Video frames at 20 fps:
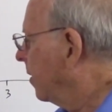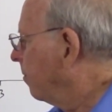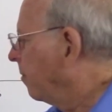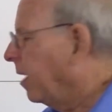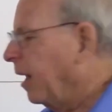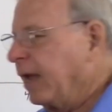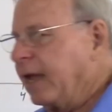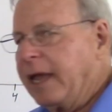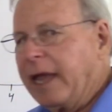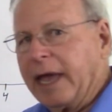
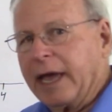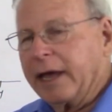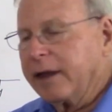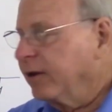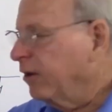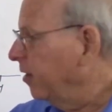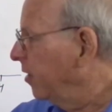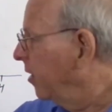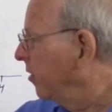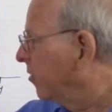my
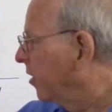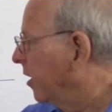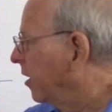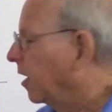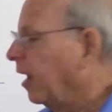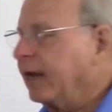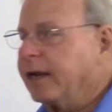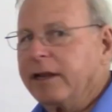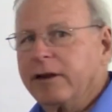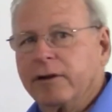hand is
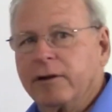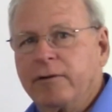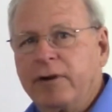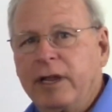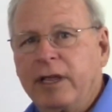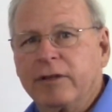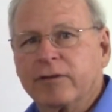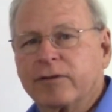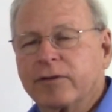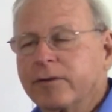at 90
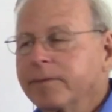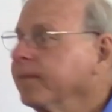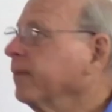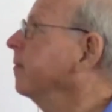degrees.